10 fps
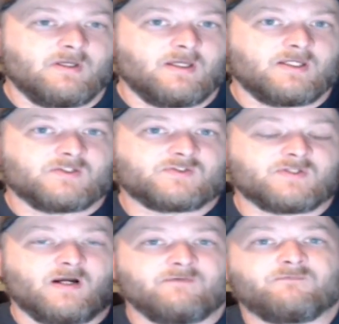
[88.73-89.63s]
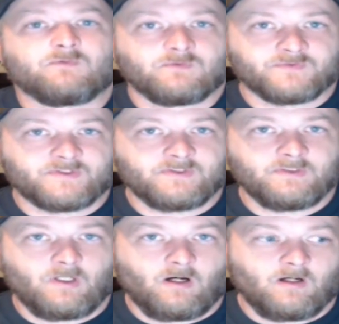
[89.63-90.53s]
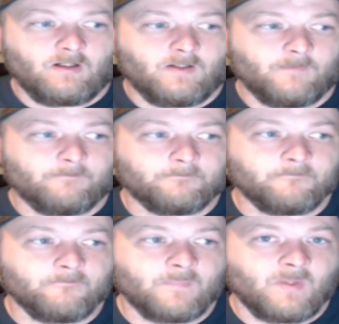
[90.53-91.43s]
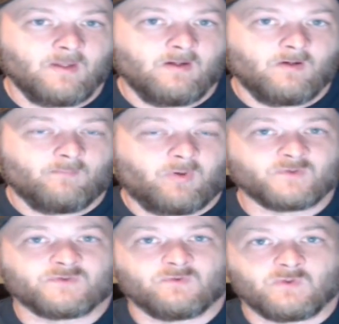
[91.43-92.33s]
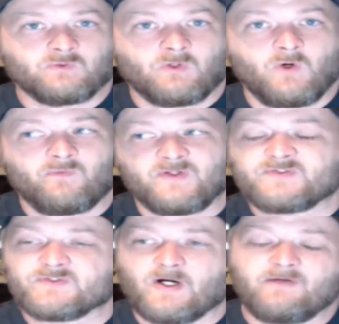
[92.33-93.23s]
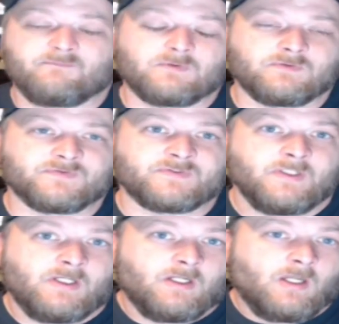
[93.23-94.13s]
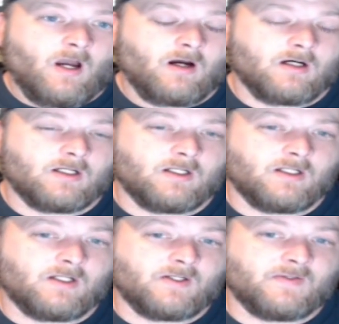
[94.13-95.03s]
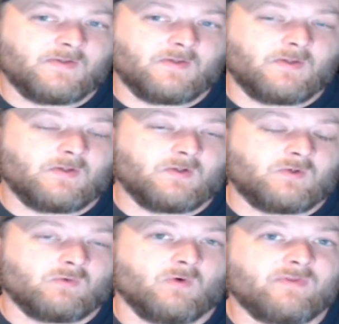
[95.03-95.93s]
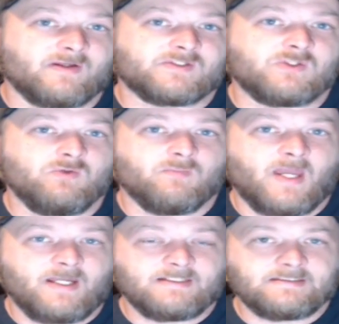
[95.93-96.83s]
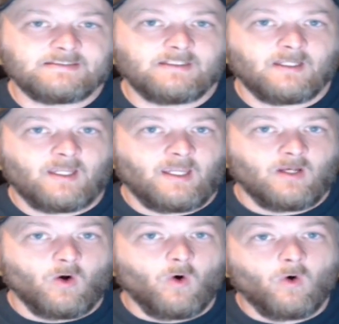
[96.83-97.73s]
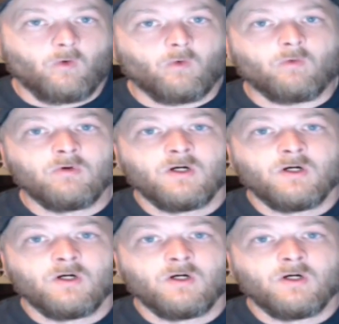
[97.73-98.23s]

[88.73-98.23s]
It stifles um, personal growth. It stifles uh, growth as humanity in a whole.